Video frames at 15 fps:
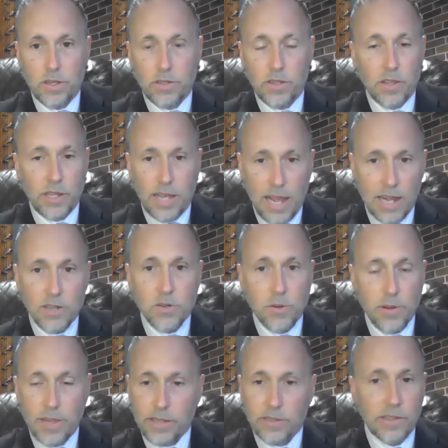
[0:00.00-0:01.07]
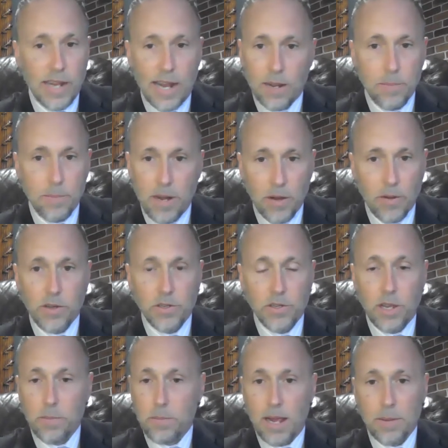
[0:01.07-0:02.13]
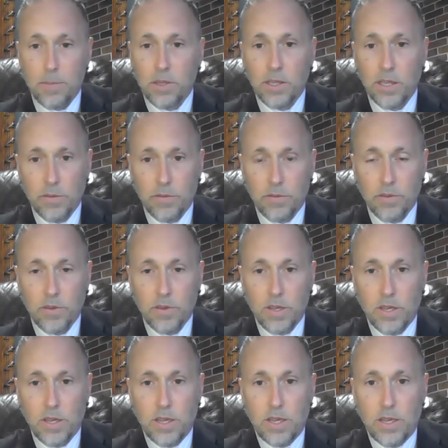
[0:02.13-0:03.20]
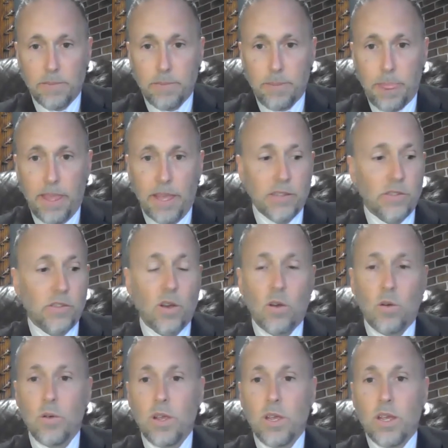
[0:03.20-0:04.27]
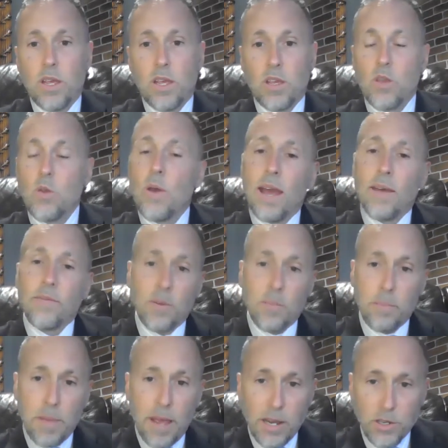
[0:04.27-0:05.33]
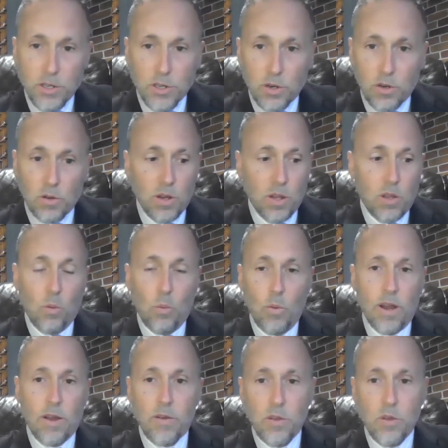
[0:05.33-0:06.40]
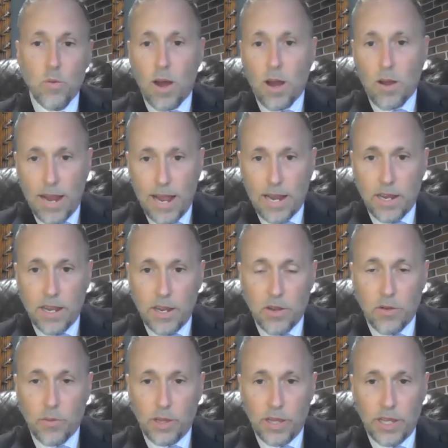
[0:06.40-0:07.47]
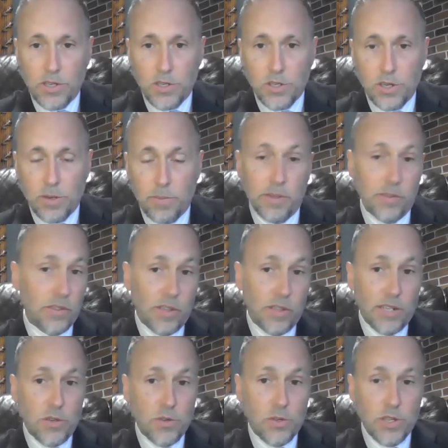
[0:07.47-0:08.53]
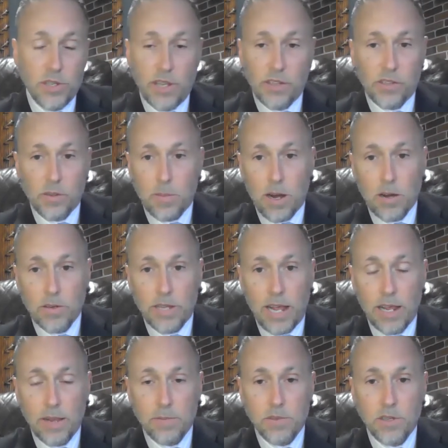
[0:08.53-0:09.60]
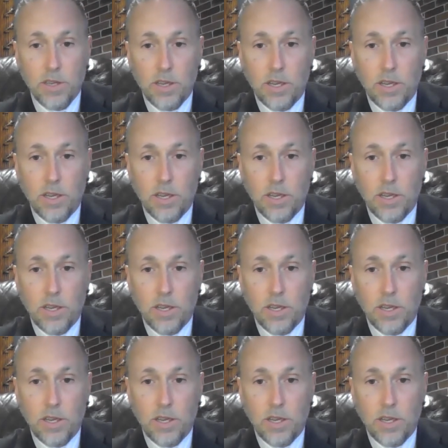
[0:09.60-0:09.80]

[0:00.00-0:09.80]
To the contrary, that's not a marriage in my belief. And so you have to measure where you are at in your relationship. Is it that you just hit some hard times?